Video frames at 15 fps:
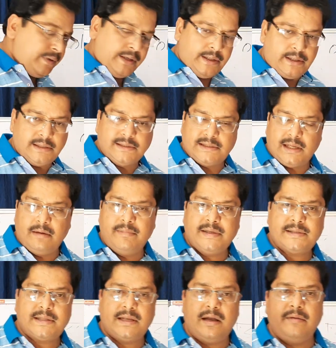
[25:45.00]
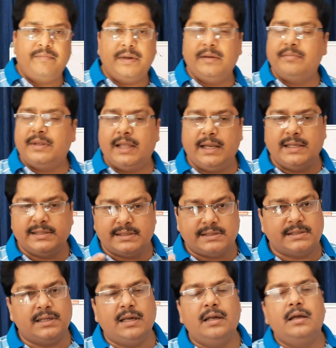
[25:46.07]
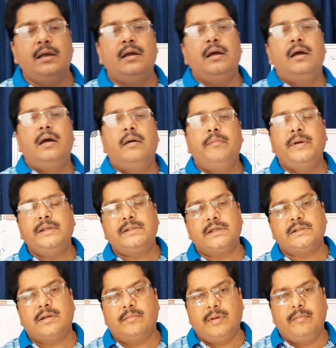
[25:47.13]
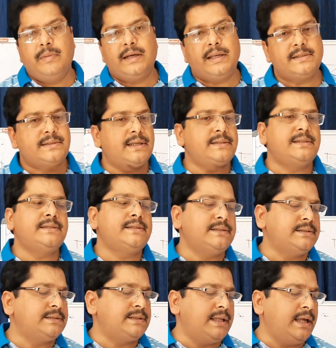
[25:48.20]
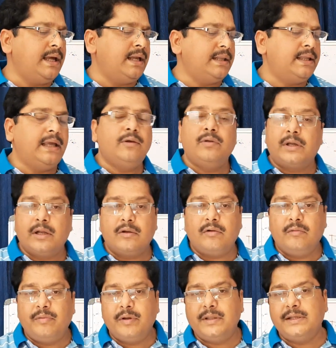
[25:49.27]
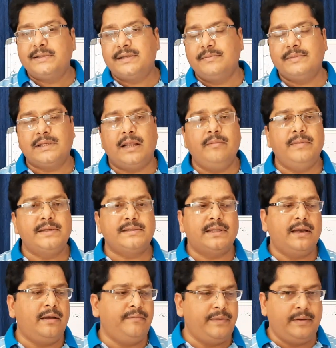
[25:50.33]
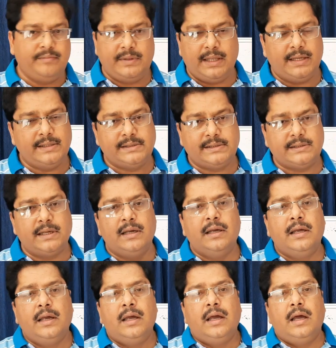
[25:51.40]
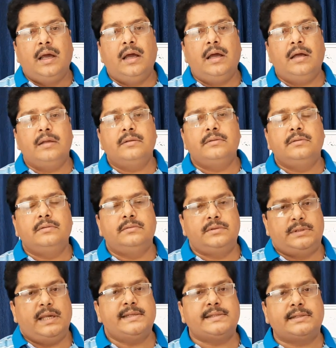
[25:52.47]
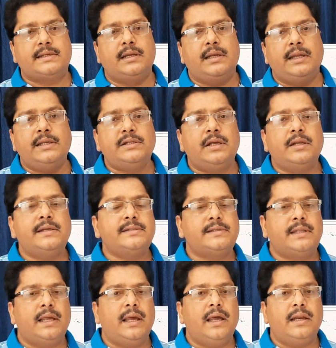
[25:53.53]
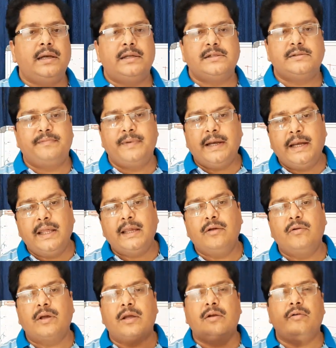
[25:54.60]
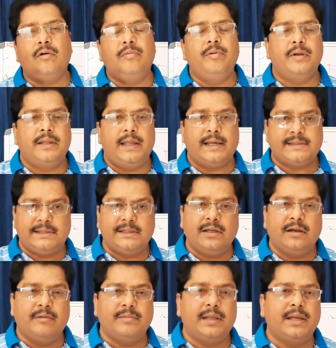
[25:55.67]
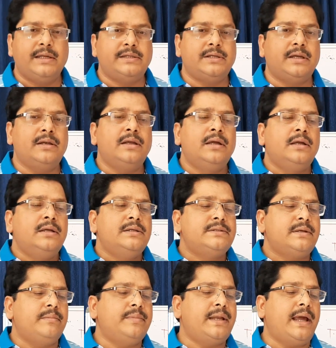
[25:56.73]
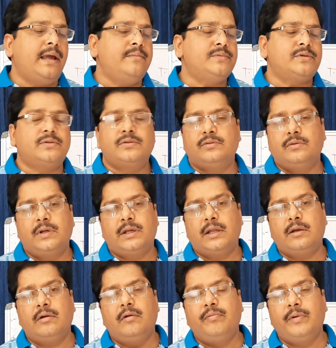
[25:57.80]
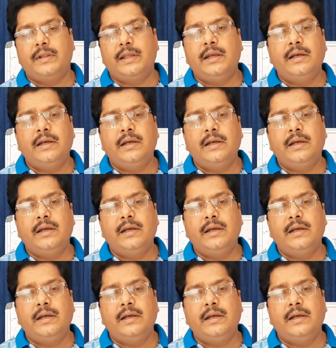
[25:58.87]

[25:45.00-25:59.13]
written salvage therapy. If there is features of the metastasis is there, then we can go for this some salvage therapy. If there is chest lesion is there, it is bleeding, we can go for the excision of the lesion. Sometimes we can go for the